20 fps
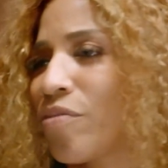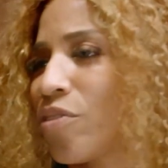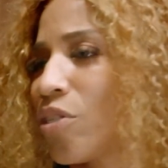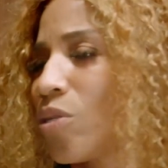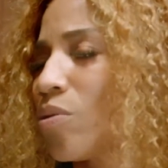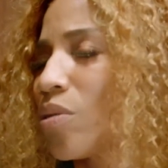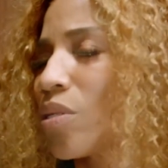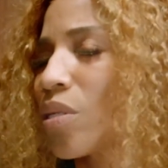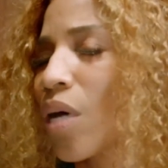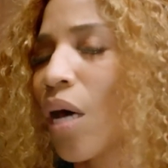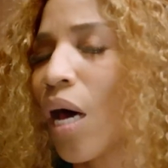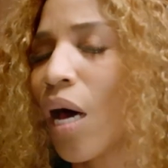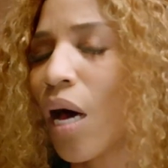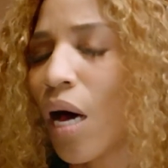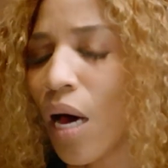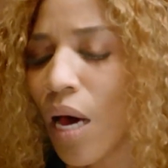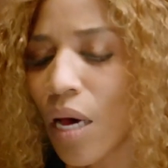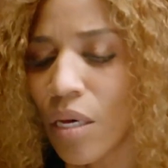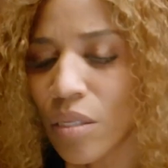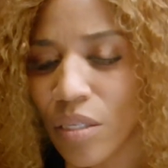She was
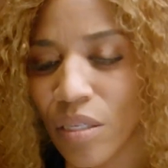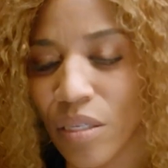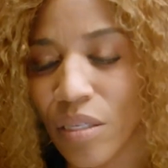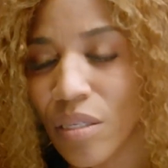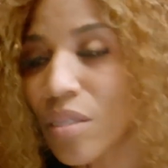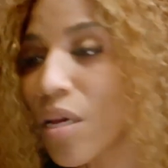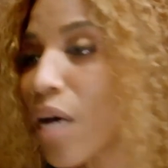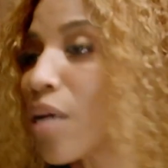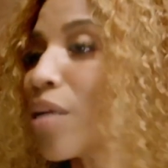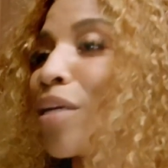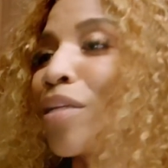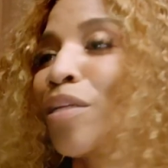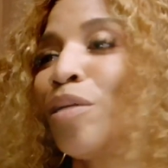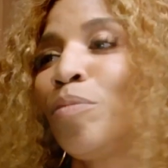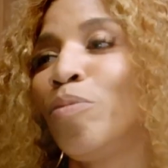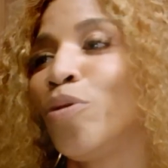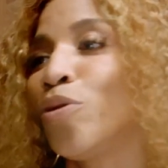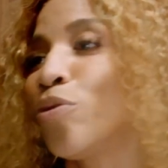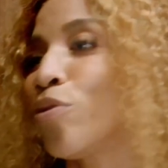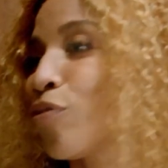stunningly
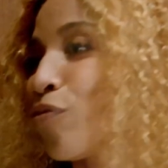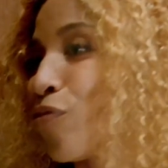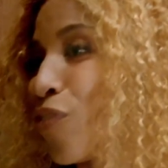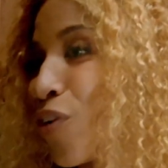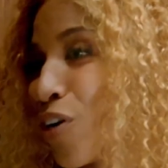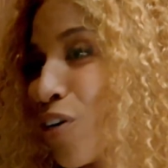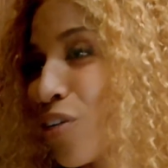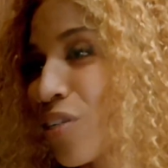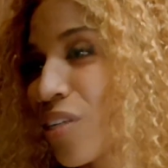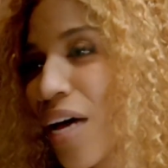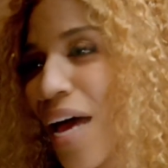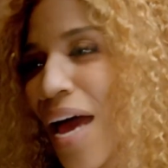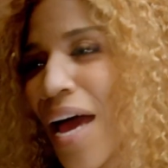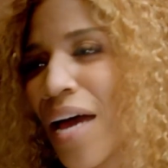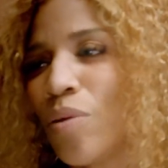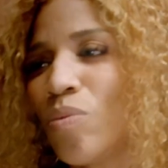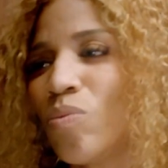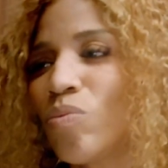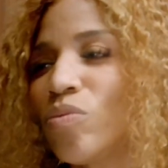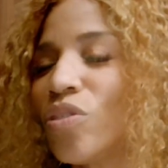beautiful
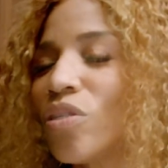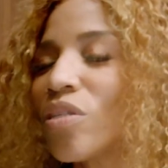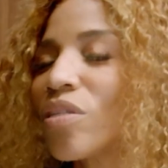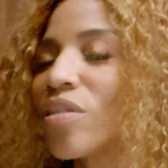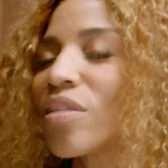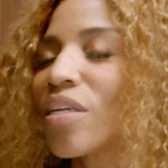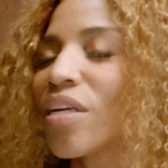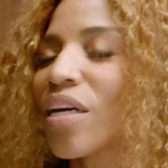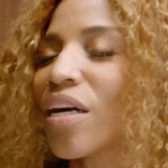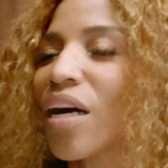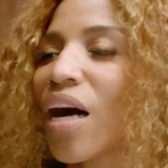and just the